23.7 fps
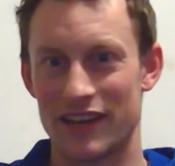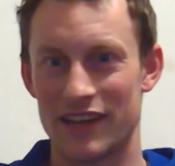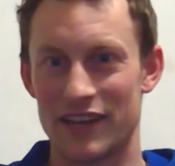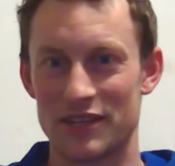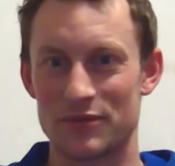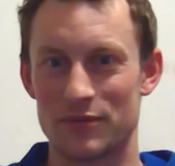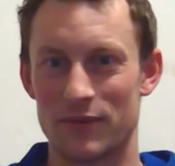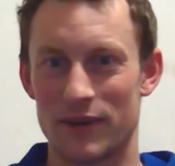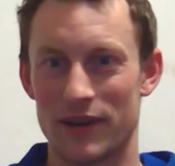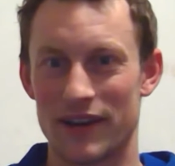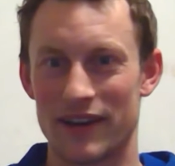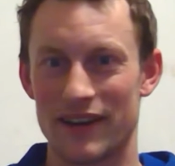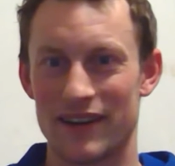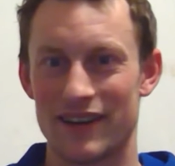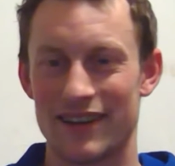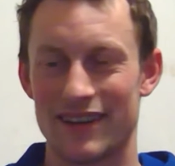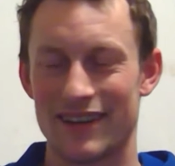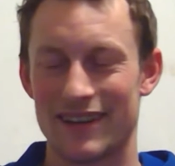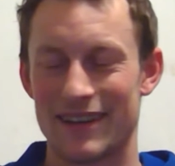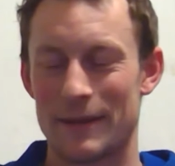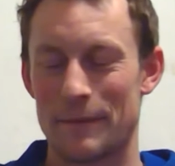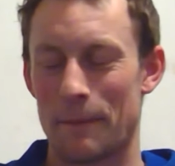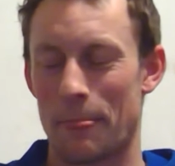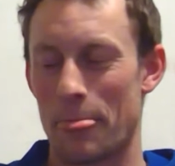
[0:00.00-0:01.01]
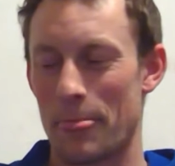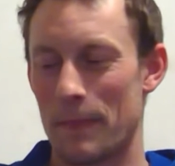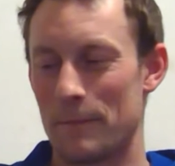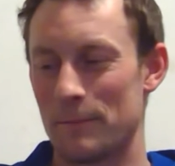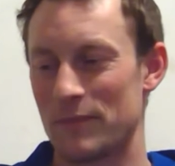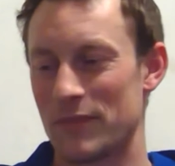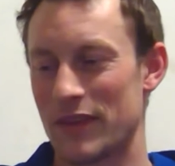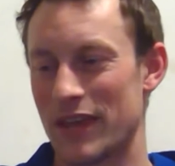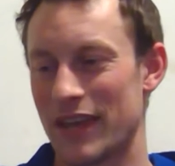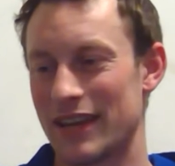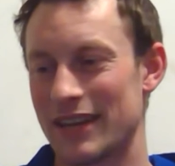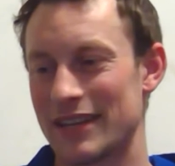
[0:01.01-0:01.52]
gauge wire,
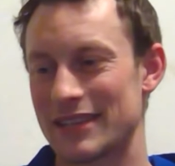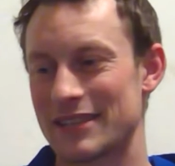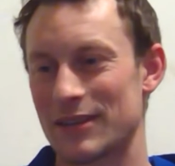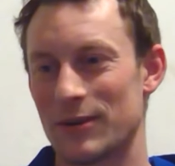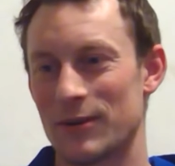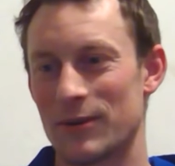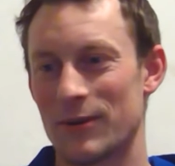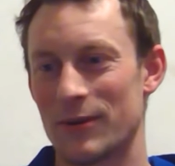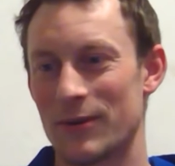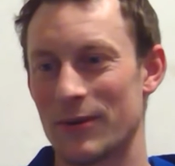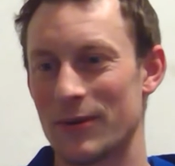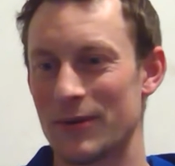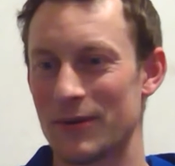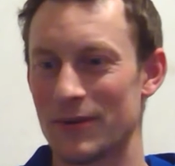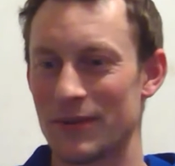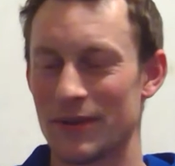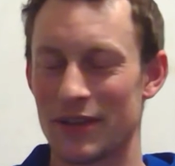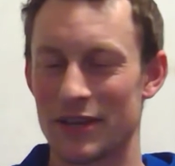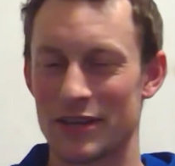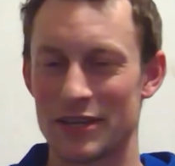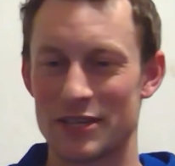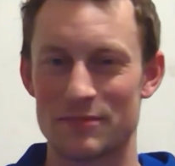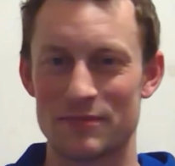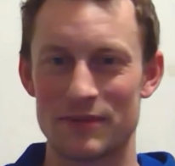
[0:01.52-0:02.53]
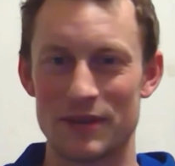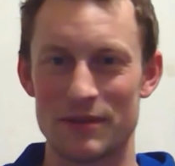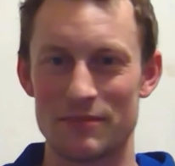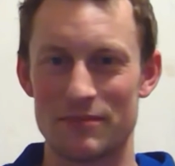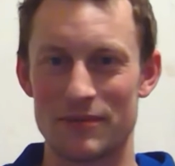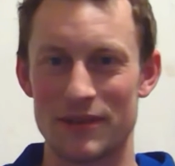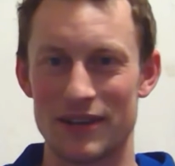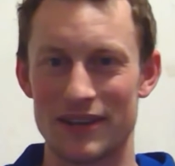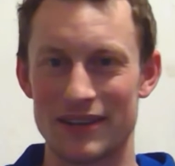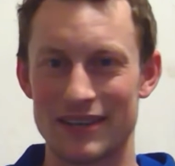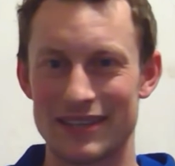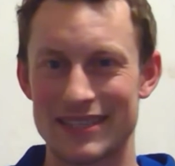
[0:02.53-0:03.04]
and it's a whole lot of split
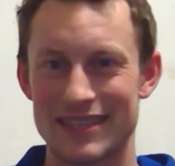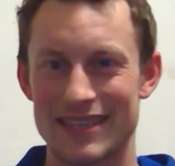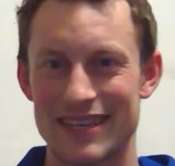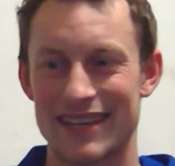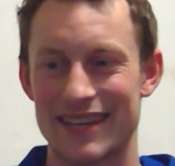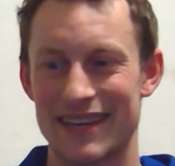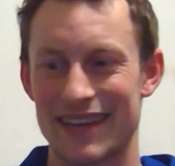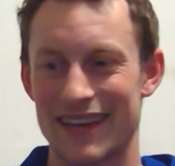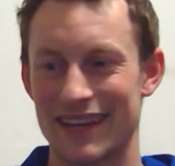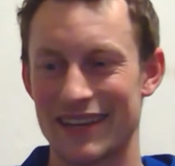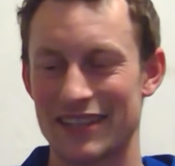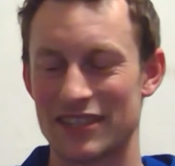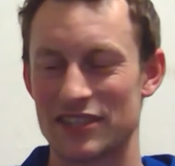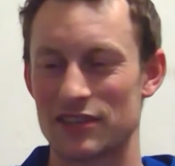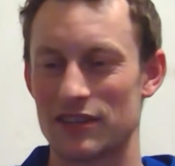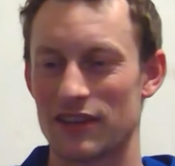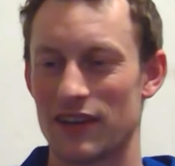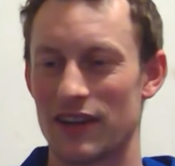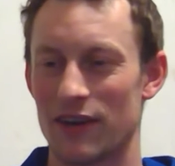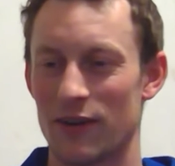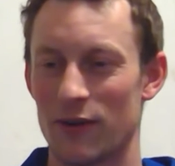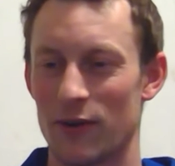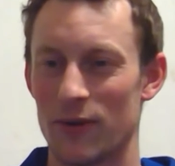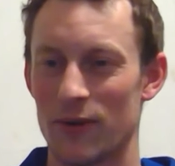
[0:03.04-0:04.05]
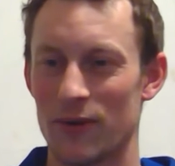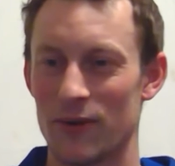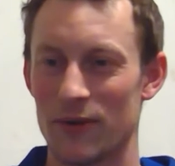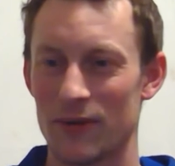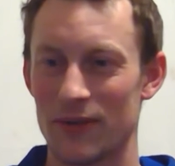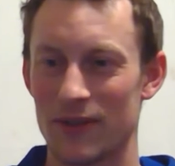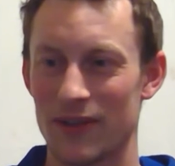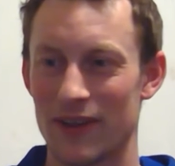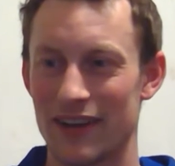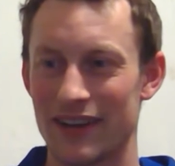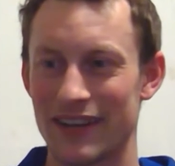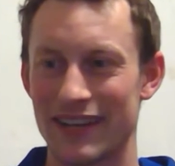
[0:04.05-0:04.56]
plugs, and it's a whole
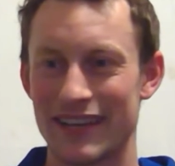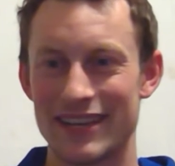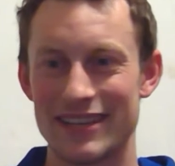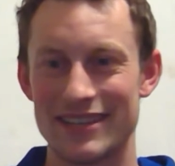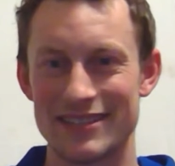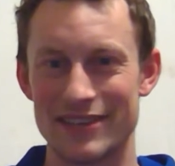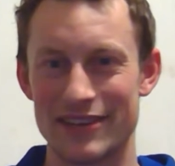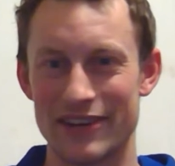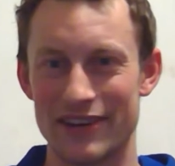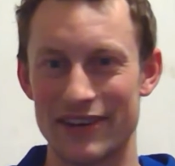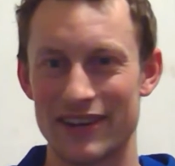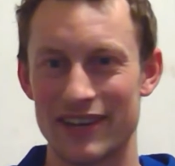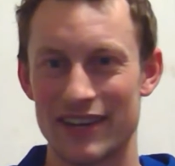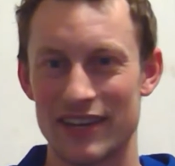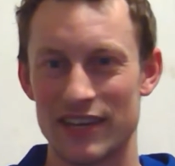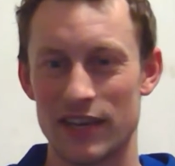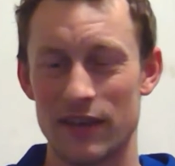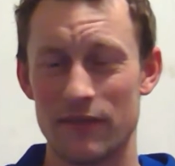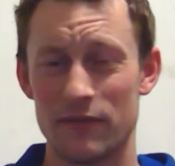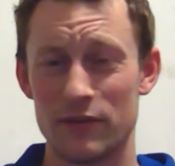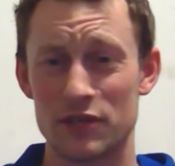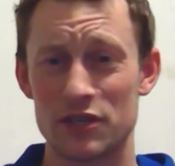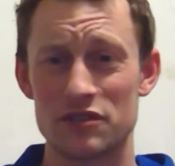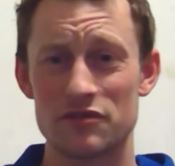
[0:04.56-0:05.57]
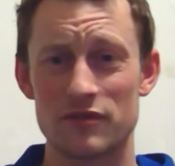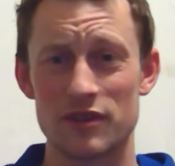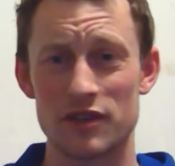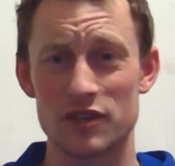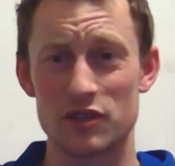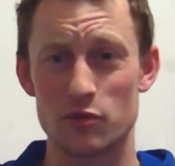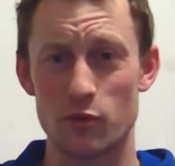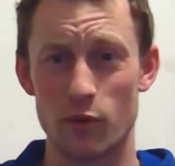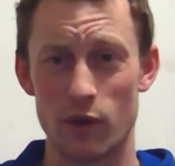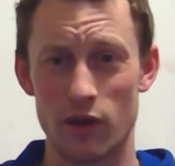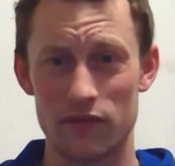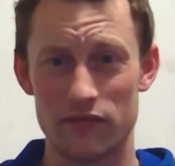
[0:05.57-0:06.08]
lot easier if you just run
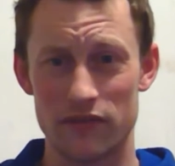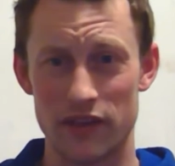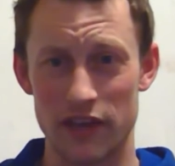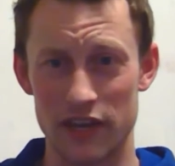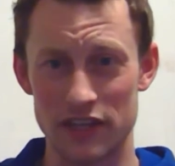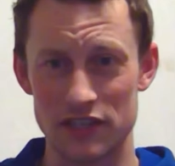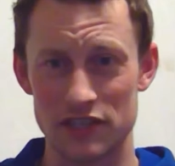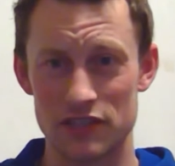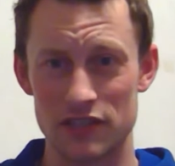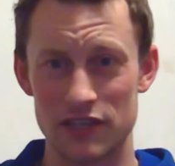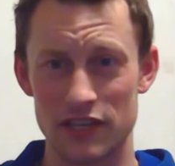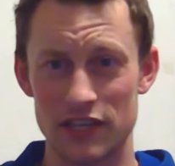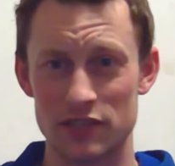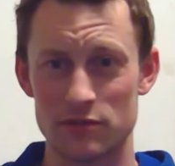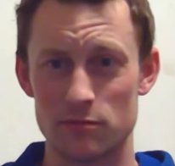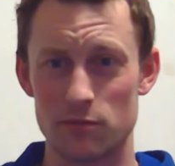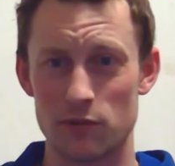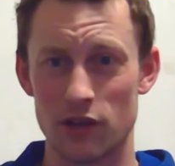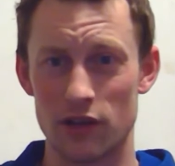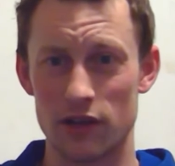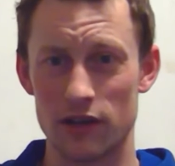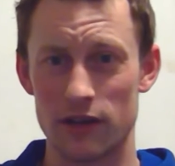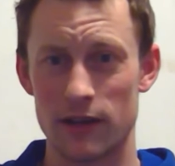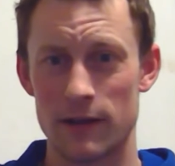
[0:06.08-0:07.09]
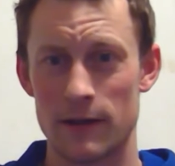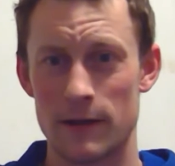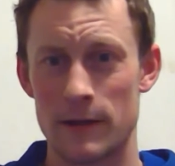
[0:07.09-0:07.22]
12 gauge to each plug.